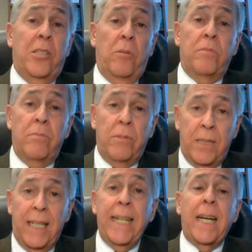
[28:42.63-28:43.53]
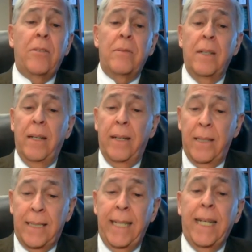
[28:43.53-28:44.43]
So seek
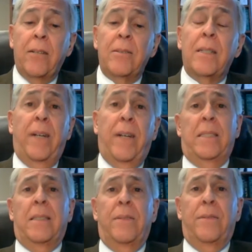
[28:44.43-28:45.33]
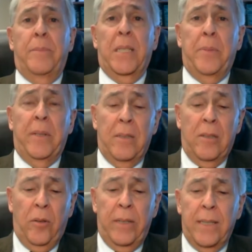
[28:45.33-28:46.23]
out advice from experienced lawyers.